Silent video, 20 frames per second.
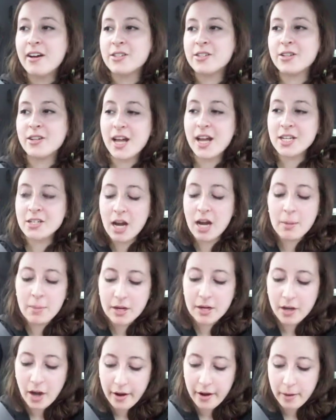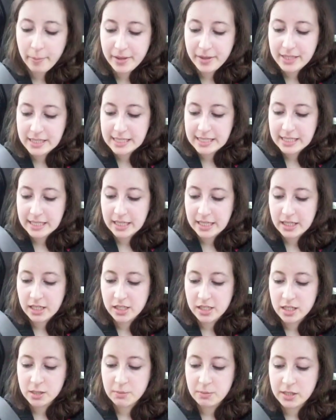So that's why I've been kind of busy, and then
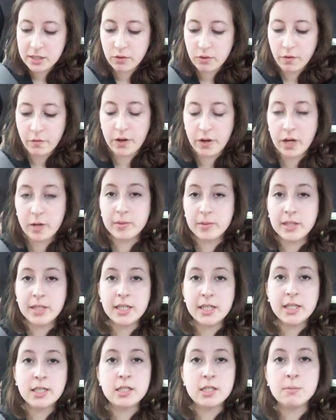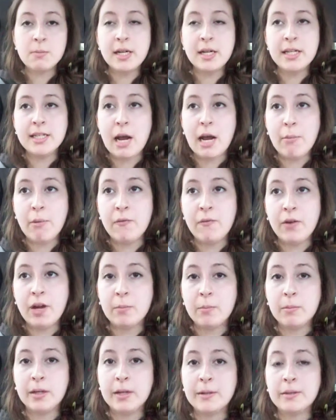just busy with family, spending time with
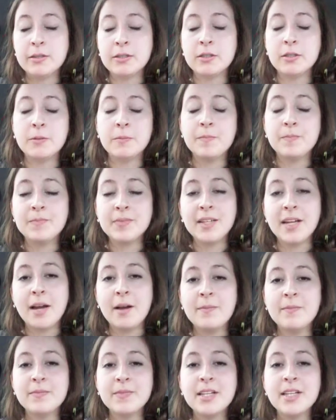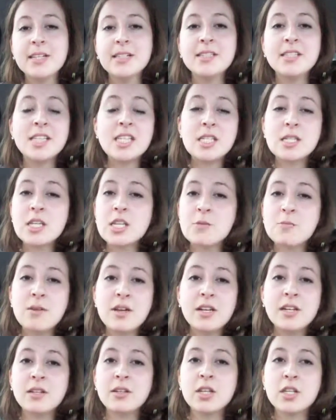family, so, yeah.
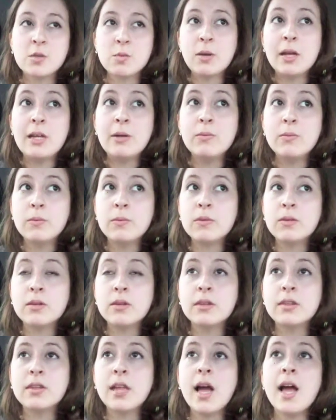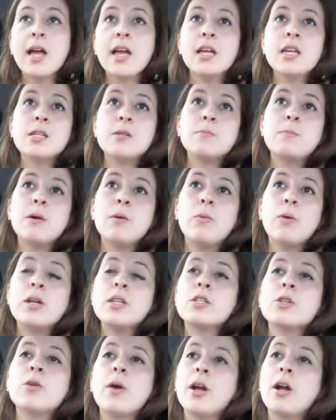That has been
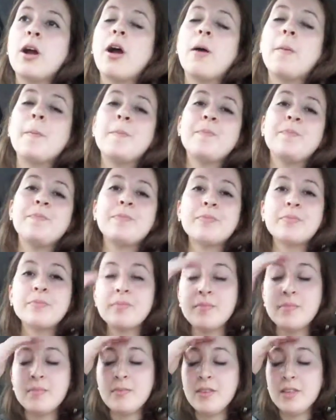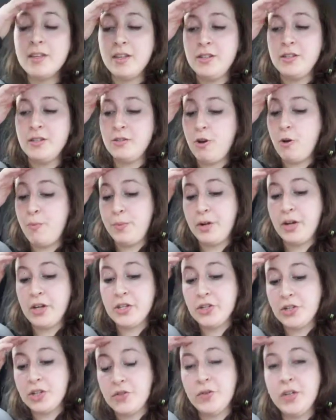what's going on. So hope you guys
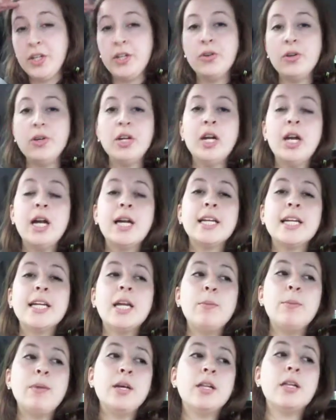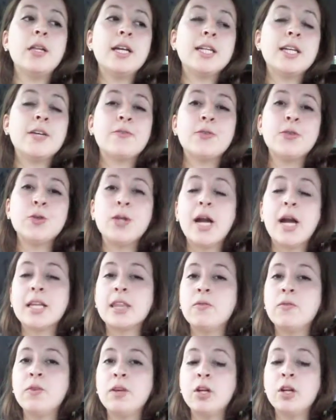enjoyed this video. Give me a like if you liked
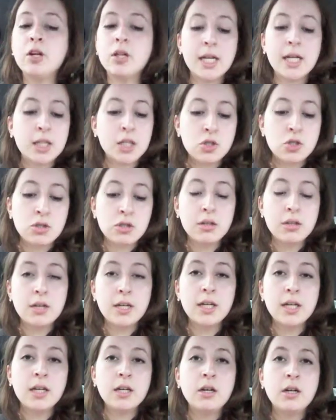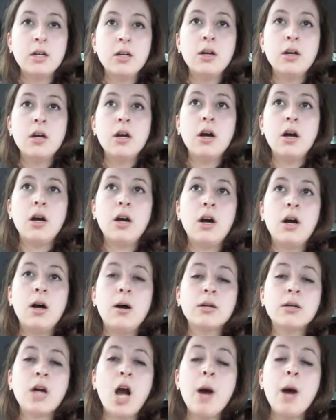the video, like the jewelry.
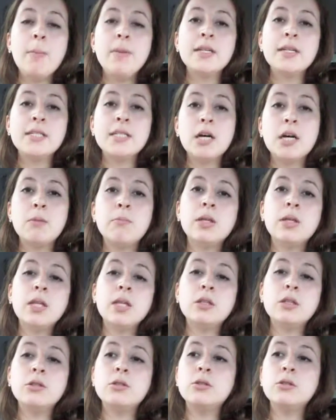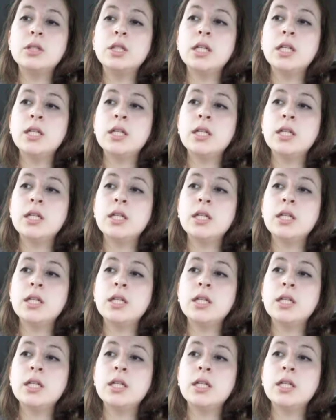Comment down below.